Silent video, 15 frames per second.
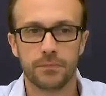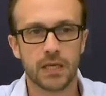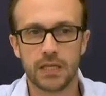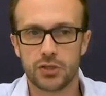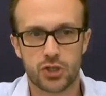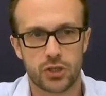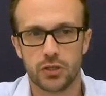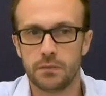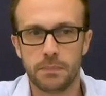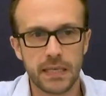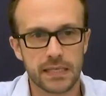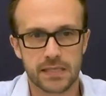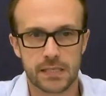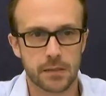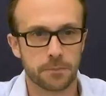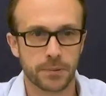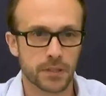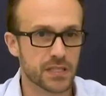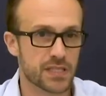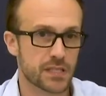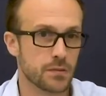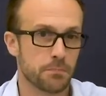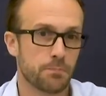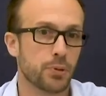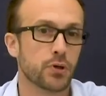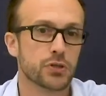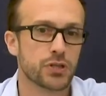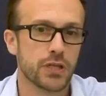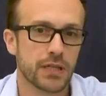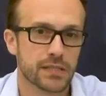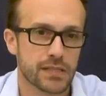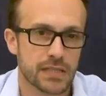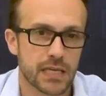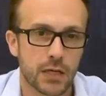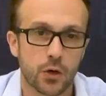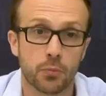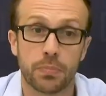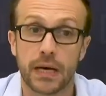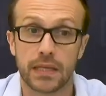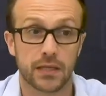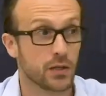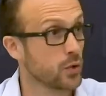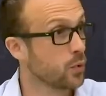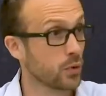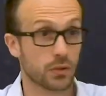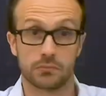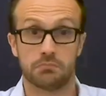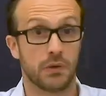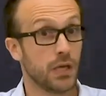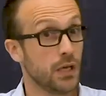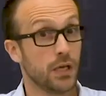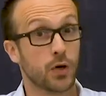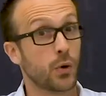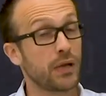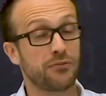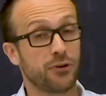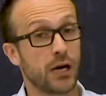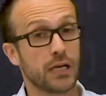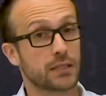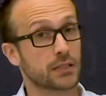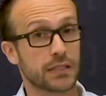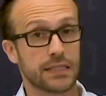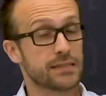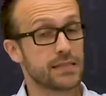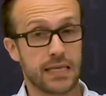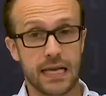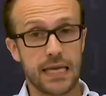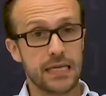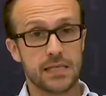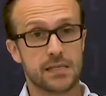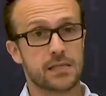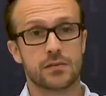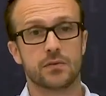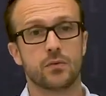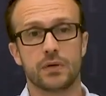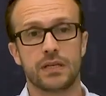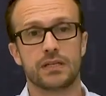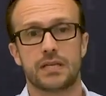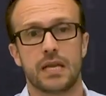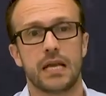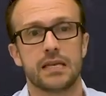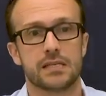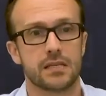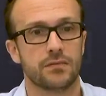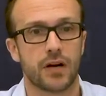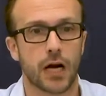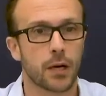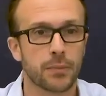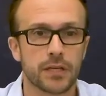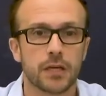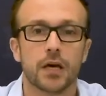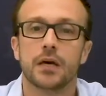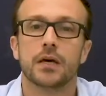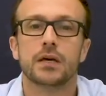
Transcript: it should be as simple as pushing a single button, or quite frankly, in today's, in today's environment,